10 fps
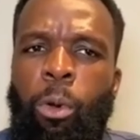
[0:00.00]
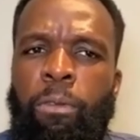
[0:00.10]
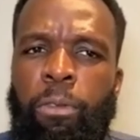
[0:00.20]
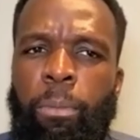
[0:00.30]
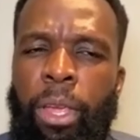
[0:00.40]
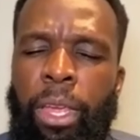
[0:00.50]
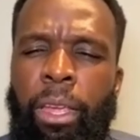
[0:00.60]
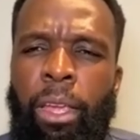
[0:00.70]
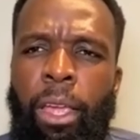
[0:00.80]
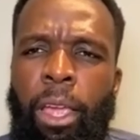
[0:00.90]
one from
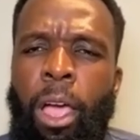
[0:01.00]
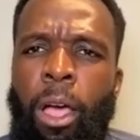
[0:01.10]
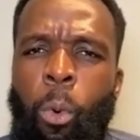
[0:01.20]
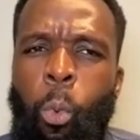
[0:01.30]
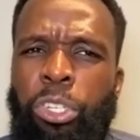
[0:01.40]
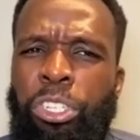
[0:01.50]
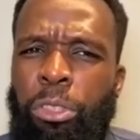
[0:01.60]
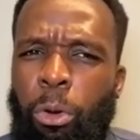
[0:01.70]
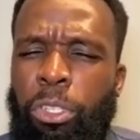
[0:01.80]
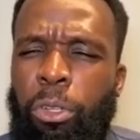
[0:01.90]
me. What's your
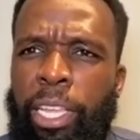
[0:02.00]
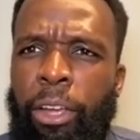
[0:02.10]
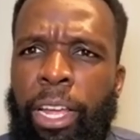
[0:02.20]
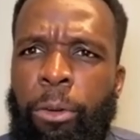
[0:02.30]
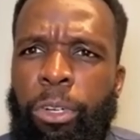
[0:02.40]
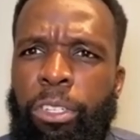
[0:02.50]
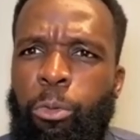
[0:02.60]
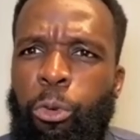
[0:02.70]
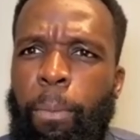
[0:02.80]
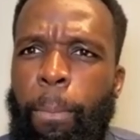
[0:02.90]
thoughts on Leon Edwards'
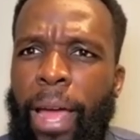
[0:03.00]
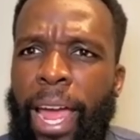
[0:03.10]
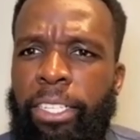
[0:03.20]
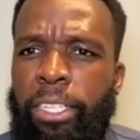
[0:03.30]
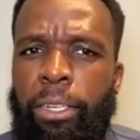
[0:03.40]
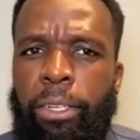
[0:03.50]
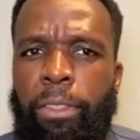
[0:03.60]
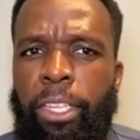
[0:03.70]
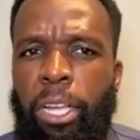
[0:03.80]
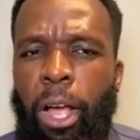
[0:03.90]
route back to
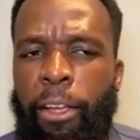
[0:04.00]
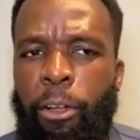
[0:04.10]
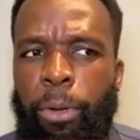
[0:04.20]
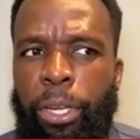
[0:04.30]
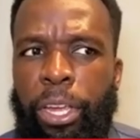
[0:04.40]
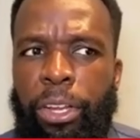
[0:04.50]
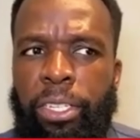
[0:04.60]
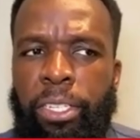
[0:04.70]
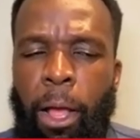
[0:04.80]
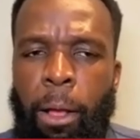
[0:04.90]
the title?
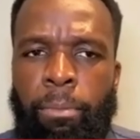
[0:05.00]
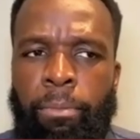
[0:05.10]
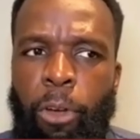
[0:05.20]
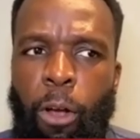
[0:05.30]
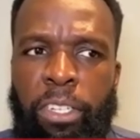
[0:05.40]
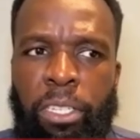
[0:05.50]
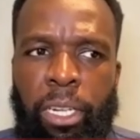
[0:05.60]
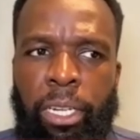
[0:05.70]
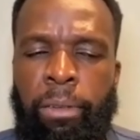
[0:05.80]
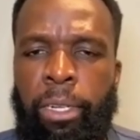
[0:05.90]
Because um,
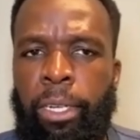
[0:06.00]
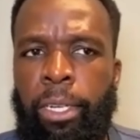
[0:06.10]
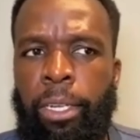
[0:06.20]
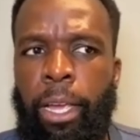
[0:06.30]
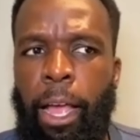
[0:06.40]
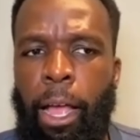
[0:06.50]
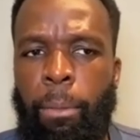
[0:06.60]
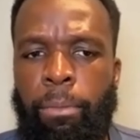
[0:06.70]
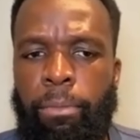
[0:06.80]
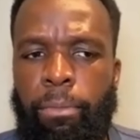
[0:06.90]
obviously,
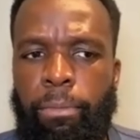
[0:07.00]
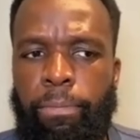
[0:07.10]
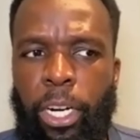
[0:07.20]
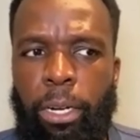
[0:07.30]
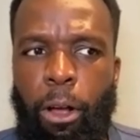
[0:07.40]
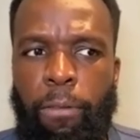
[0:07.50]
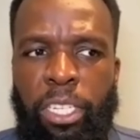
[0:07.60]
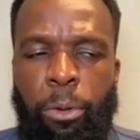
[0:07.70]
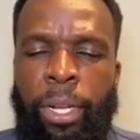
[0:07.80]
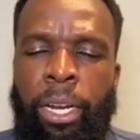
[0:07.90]
um,
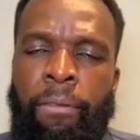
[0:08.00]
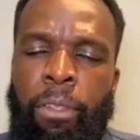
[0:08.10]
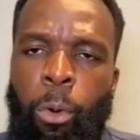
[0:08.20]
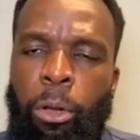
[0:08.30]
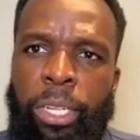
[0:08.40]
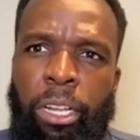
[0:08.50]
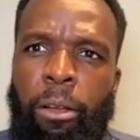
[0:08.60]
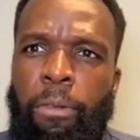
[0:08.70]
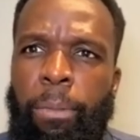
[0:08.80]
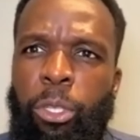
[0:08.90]
obviously, we're meant to have the welterweight
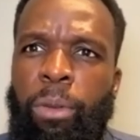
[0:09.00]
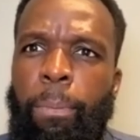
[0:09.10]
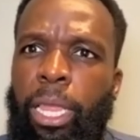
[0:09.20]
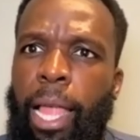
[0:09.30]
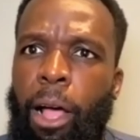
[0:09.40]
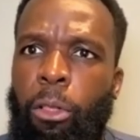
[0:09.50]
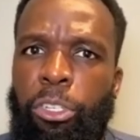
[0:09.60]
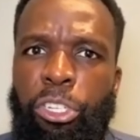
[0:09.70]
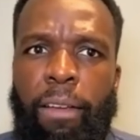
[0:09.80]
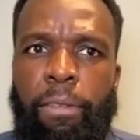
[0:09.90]
title fight between Belal
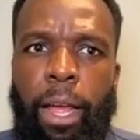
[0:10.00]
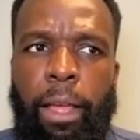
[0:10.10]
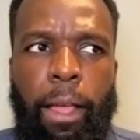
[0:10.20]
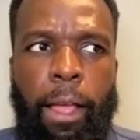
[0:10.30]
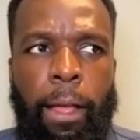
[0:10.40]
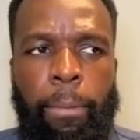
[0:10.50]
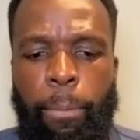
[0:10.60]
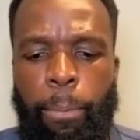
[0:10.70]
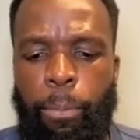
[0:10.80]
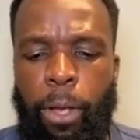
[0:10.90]
and yeah.
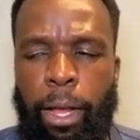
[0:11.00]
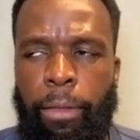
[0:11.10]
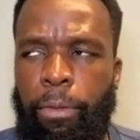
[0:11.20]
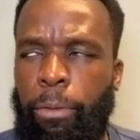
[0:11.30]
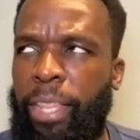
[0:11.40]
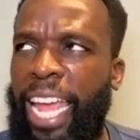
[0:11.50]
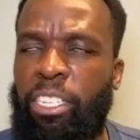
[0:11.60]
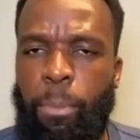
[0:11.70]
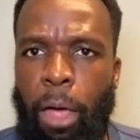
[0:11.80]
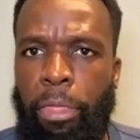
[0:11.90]
uh, uh,
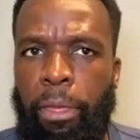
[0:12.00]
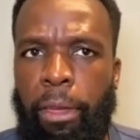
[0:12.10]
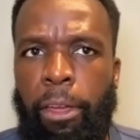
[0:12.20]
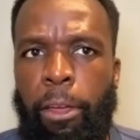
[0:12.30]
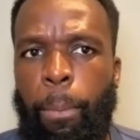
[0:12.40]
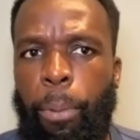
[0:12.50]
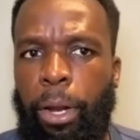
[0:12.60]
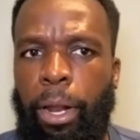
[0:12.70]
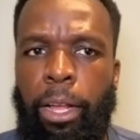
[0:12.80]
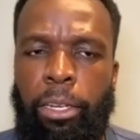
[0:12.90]
next month,
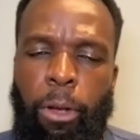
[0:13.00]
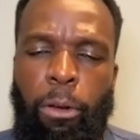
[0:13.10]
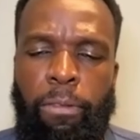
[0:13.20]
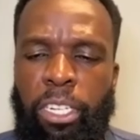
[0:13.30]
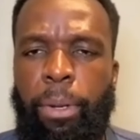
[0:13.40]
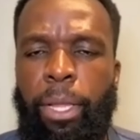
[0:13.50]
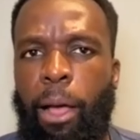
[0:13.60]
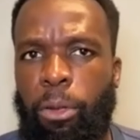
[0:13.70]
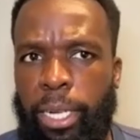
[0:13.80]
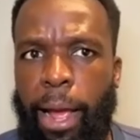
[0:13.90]
but uh, obviously
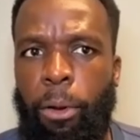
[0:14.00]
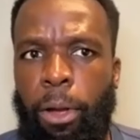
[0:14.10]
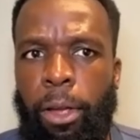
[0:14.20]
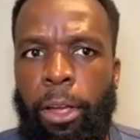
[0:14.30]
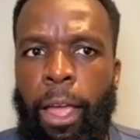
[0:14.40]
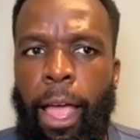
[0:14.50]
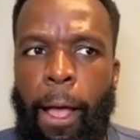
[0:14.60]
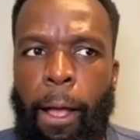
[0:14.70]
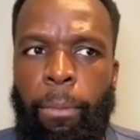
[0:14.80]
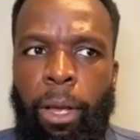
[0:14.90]
Belal's out.
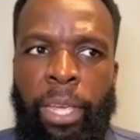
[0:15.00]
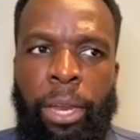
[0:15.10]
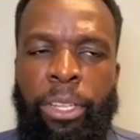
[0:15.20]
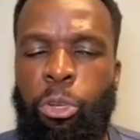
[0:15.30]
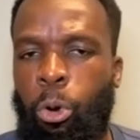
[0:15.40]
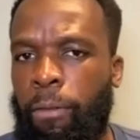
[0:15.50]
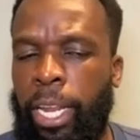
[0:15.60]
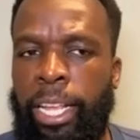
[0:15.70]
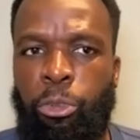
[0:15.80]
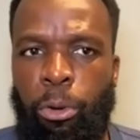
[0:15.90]
Um, Hearing talk of an
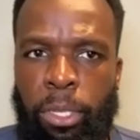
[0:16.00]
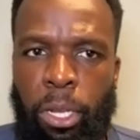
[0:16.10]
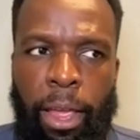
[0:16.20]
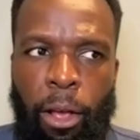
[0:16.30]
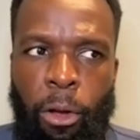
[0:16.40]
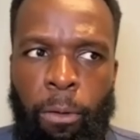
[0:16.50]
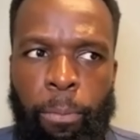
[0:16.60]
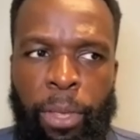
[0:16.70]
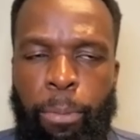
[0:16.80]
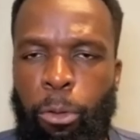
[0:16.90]
interim title,
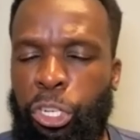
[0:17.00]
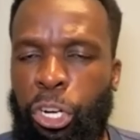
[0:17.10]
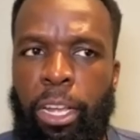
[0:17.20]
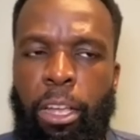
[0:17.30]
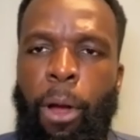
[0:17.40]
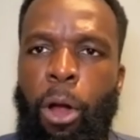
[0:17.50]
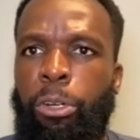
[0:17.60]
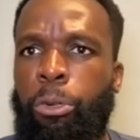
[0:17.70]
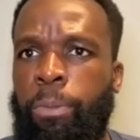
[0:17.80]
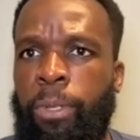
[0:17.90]
people are chucking
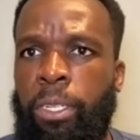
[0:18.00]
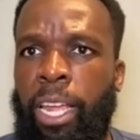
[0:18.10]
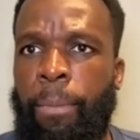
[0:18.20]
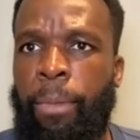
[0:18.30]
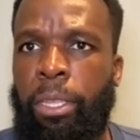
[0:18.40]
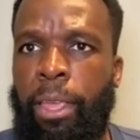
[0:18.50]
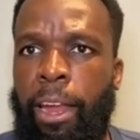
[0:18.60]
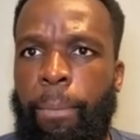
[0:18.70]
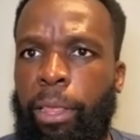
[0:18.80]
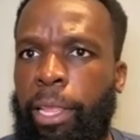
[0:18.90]
Kamaru Usman's name into
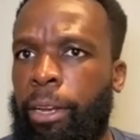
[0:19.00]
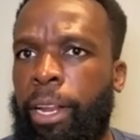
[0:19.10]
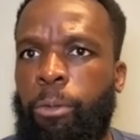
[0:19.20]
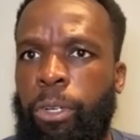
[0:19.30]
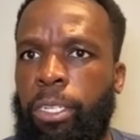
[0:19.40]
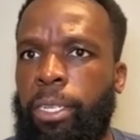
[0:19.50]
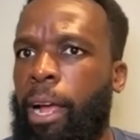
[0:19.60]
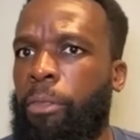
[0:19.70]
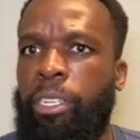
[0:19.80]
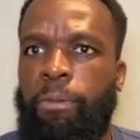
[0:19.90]
there, but Leon Edwards is
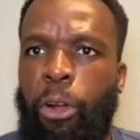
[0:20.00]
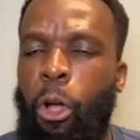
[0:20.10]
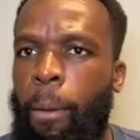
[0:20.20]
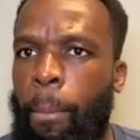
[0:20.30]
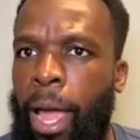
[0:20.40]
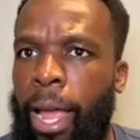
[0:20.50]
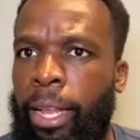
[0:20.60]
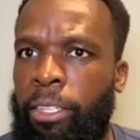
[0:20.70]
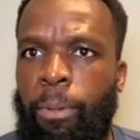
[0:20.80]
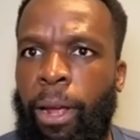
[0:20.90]
now this forgotten
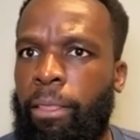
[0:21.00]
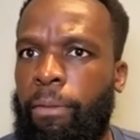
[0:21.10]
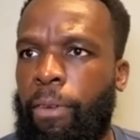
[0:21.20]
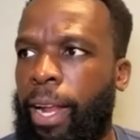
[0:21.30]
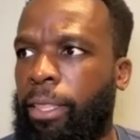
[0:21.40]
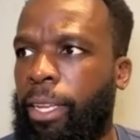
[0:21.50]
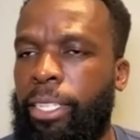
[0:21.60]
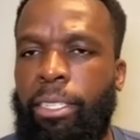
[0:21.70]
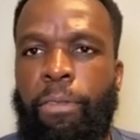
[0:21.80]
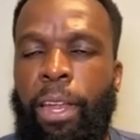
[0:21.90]
man, despite the fact yeah, that
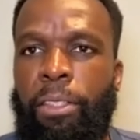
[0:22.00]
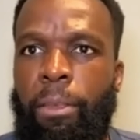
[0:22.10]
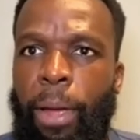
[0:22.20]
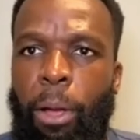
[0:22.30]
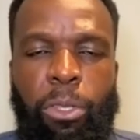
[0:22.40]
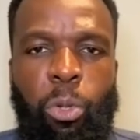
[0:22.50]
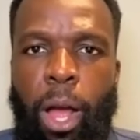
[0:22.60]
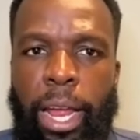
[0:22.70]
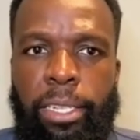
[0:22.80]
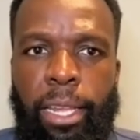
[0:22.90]
he defended yeah. the belt
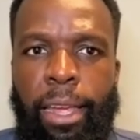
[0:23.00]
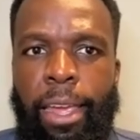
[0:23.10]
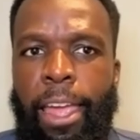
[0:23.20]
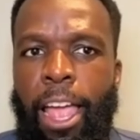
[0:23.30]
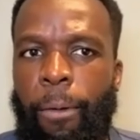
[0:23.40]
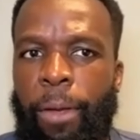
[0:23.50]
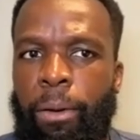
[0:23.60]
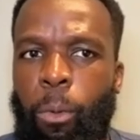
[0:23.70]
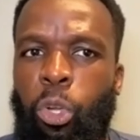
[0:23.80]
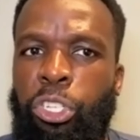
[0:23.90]
twice. I
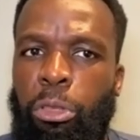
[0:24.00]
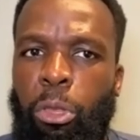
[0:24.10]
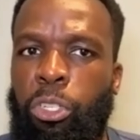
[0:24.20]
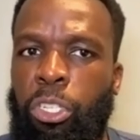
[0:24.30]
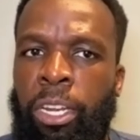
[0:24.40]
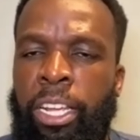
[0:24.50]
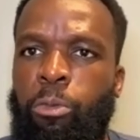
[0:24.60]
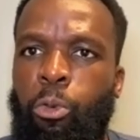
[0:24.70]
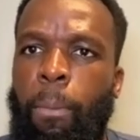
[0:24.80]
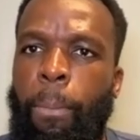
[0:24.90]
mean, what's your thoughts on
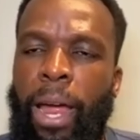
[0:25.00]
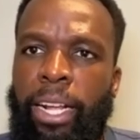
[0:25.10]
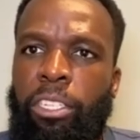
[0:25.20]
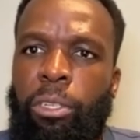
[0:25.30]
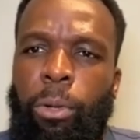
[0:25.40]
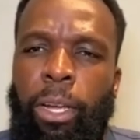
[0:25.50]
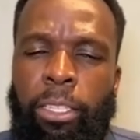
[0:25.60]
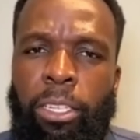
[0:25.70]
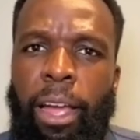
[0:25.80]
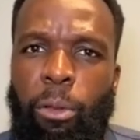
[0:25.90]
his route back to a uh,
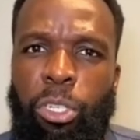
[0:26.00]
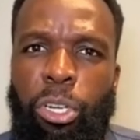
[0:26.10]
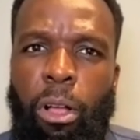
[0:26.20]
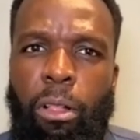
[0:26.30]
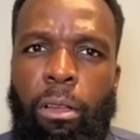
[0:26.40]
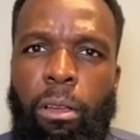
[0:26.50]
title shot?